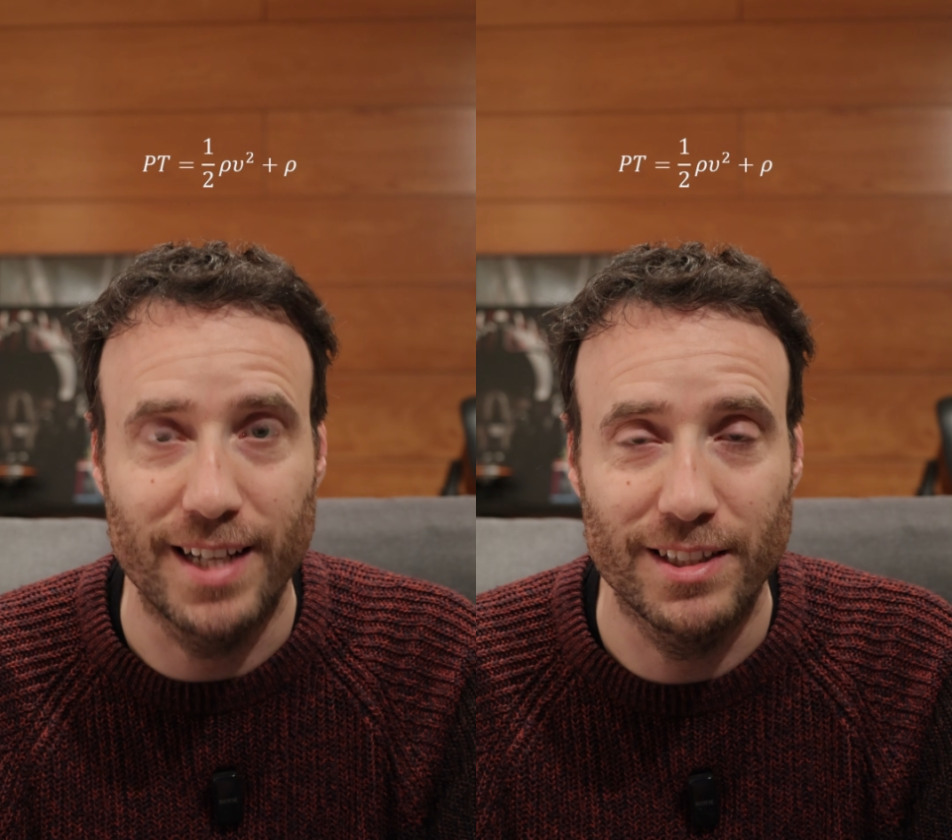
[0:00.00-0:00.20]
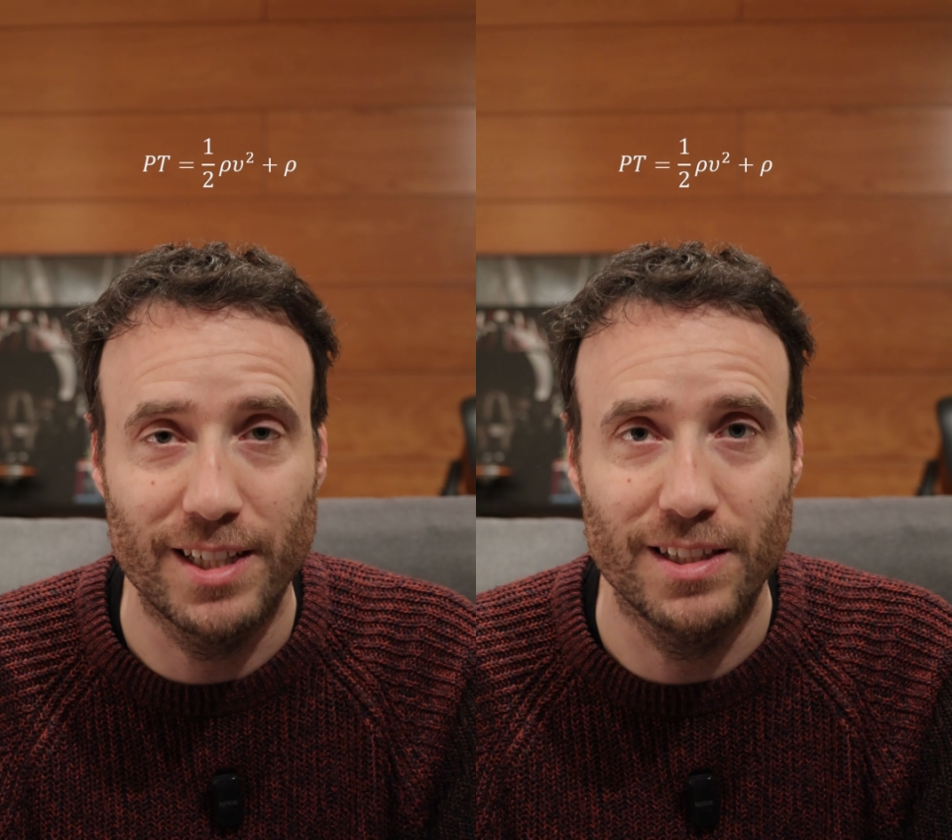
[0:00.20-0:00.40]

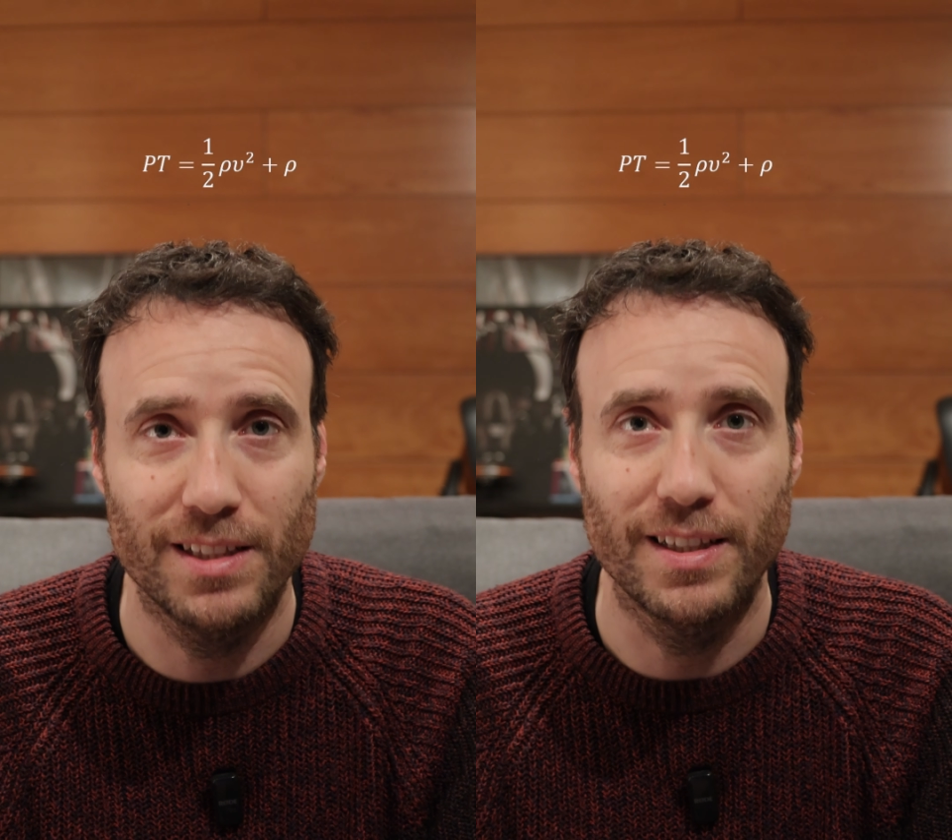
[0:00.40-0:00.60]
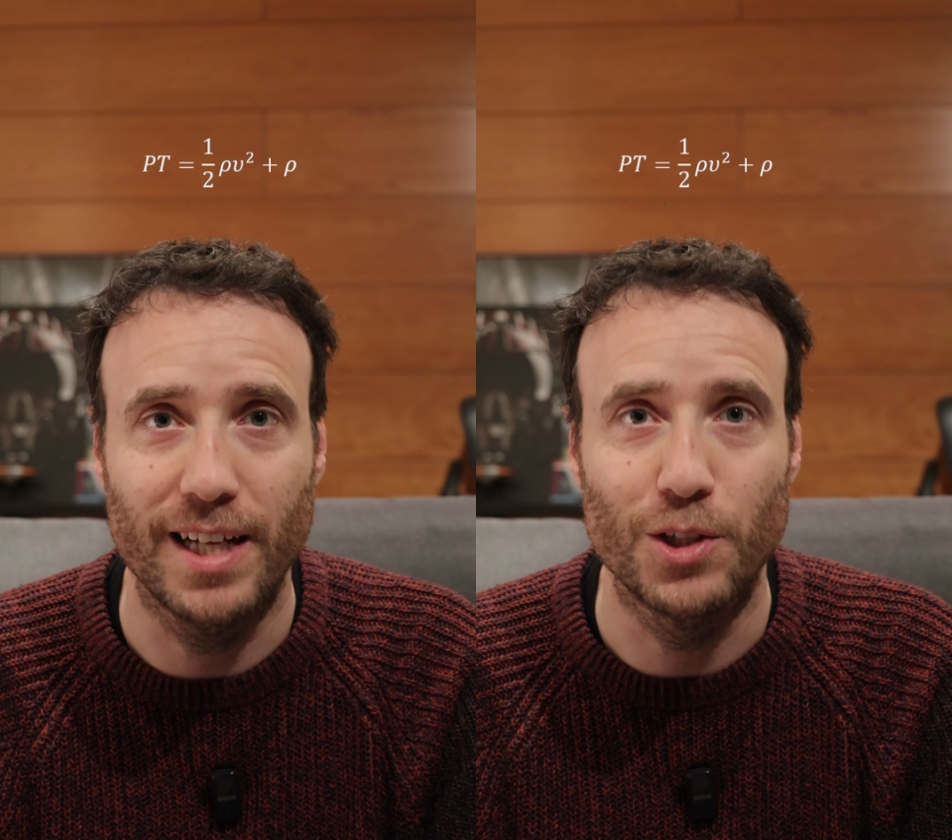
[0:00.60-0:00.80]
tells
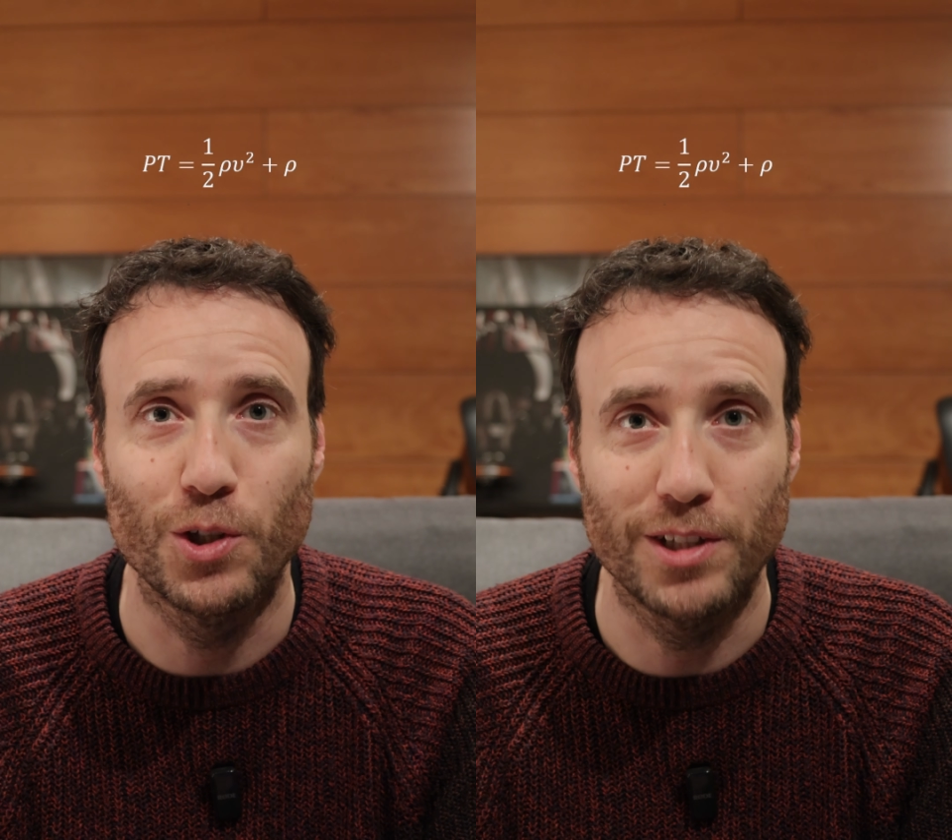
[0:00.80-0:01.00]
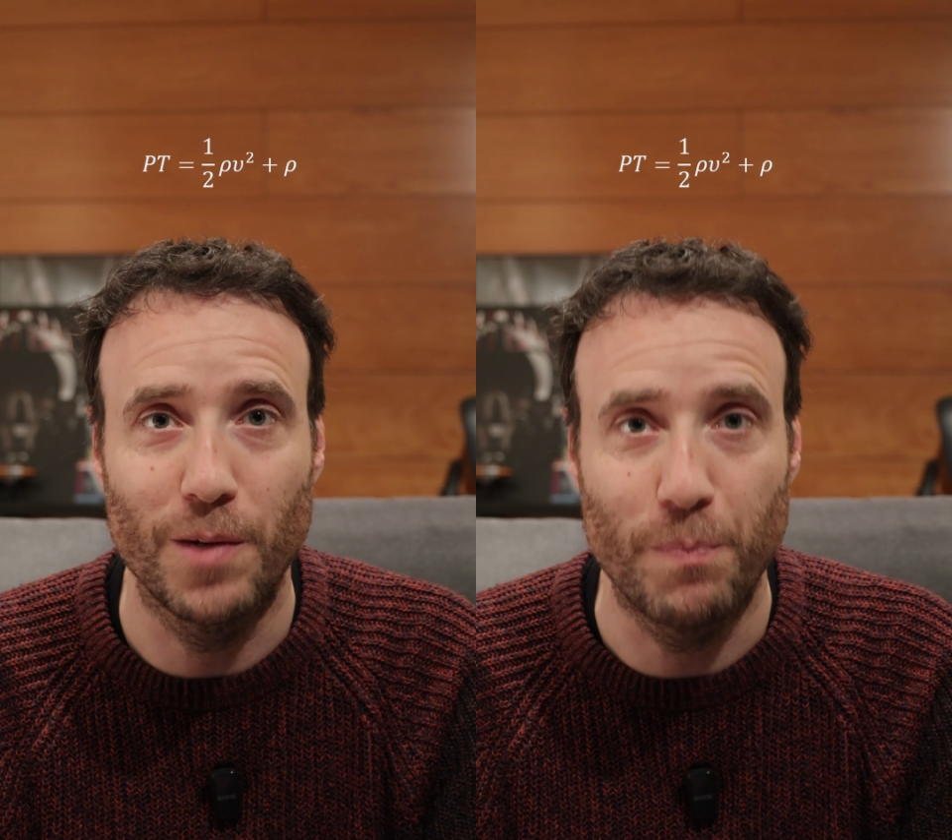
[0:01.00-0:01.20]
us that
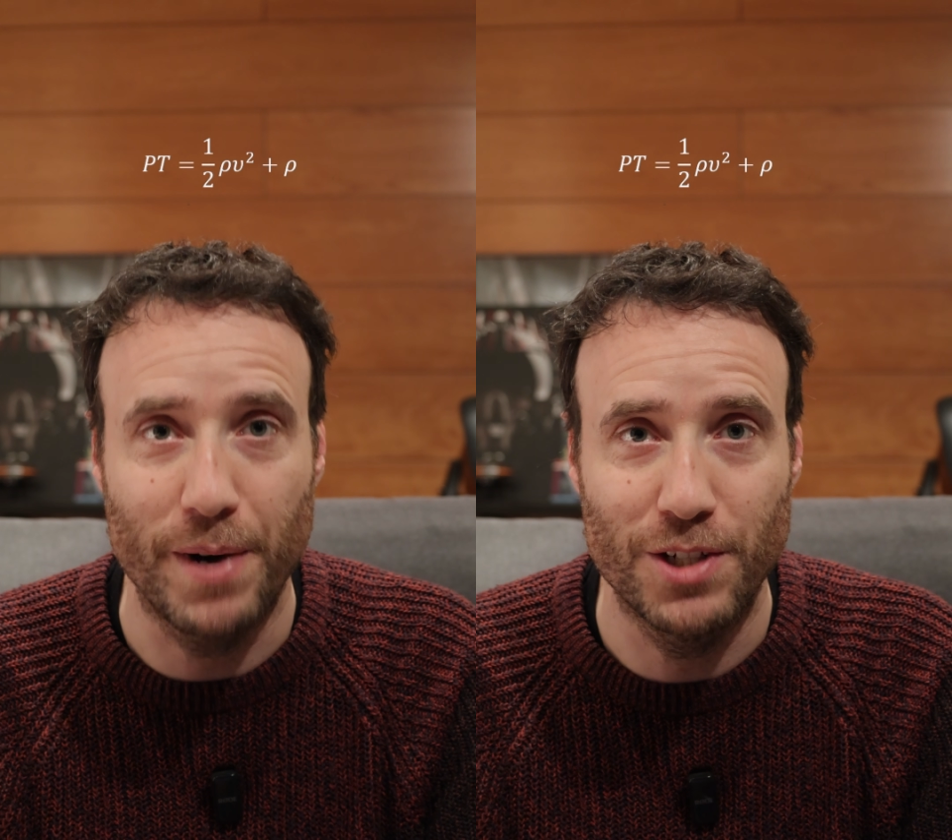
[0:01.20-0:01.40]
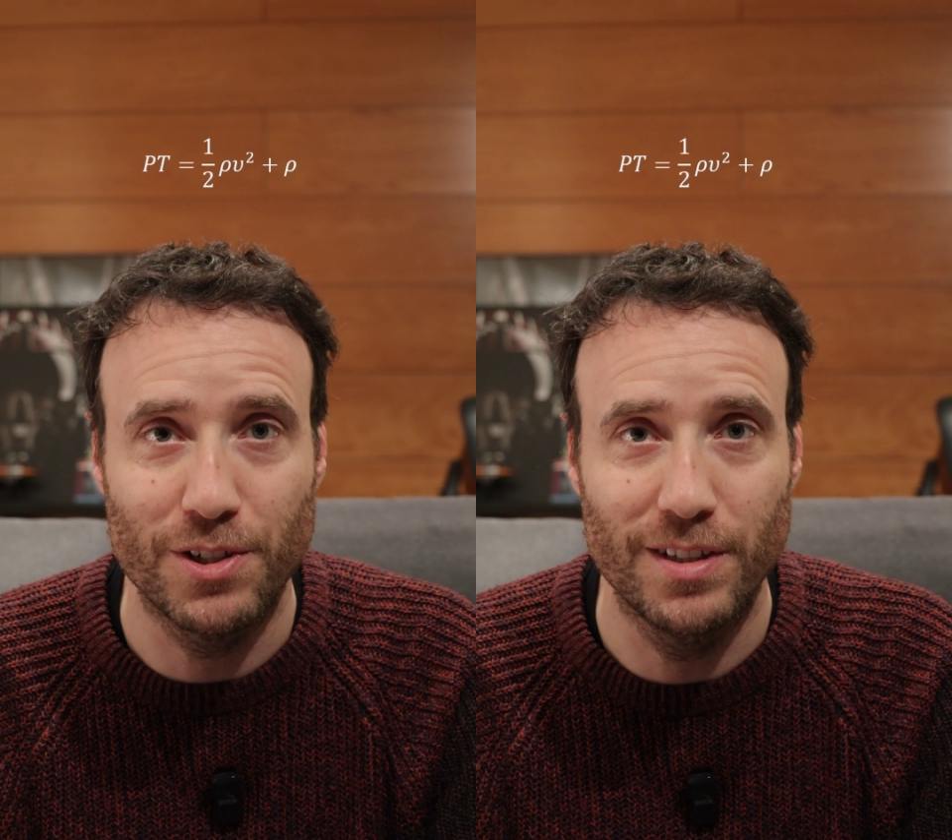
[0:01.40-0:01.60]
total
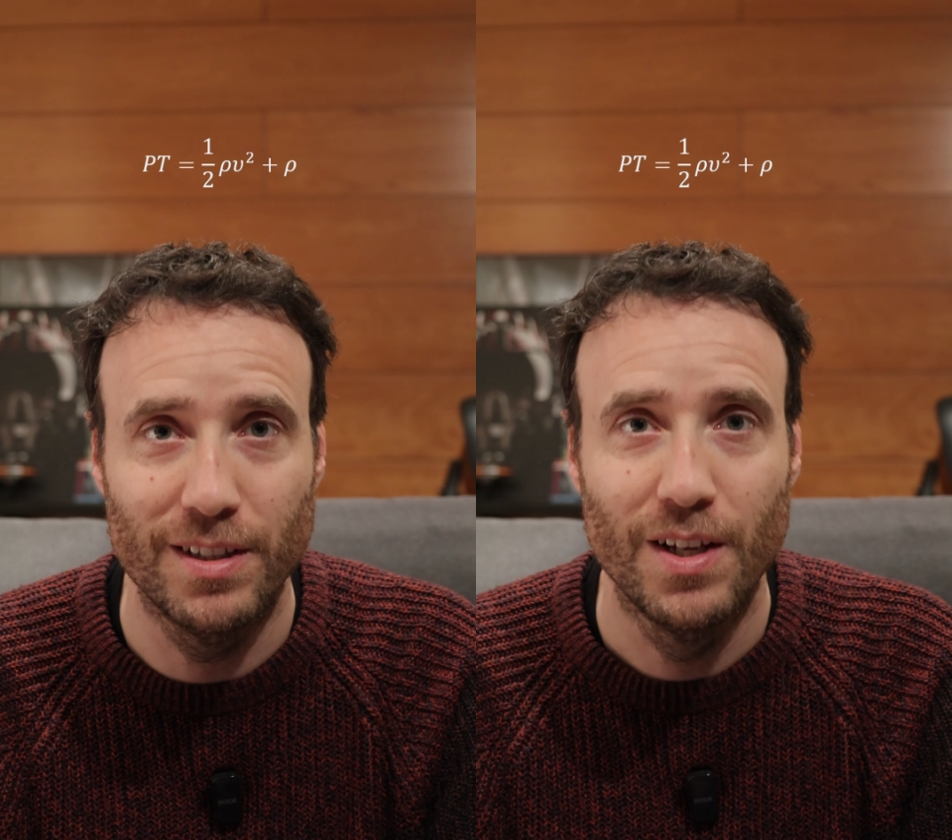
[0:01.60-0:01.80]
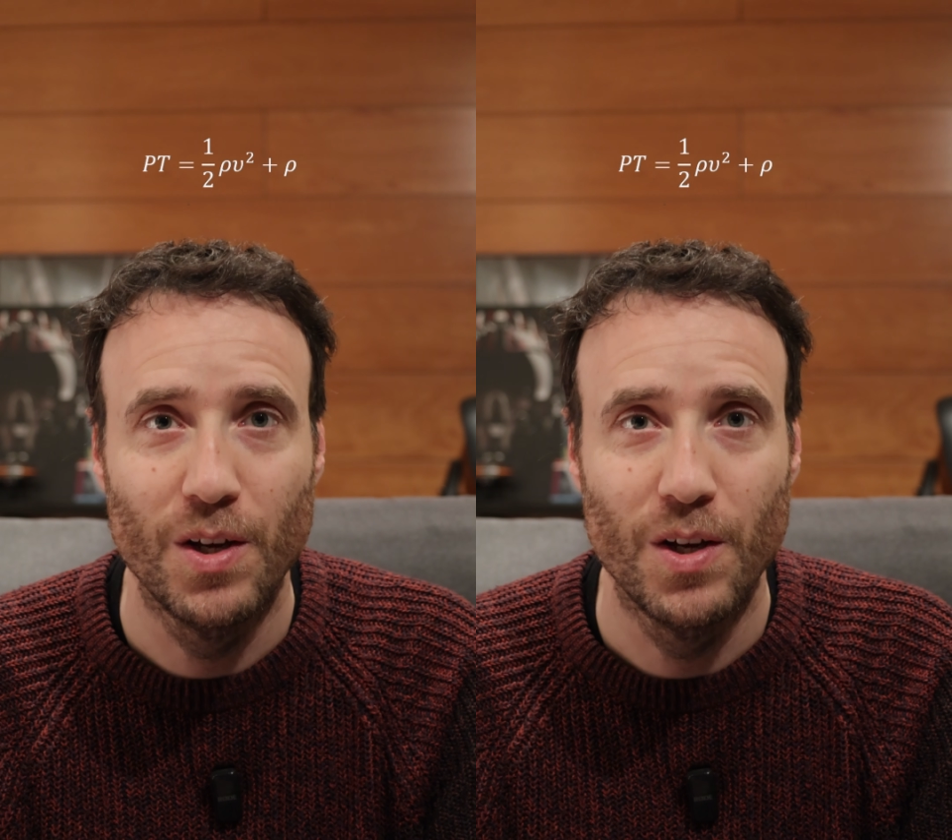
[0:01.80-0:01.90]
pressure,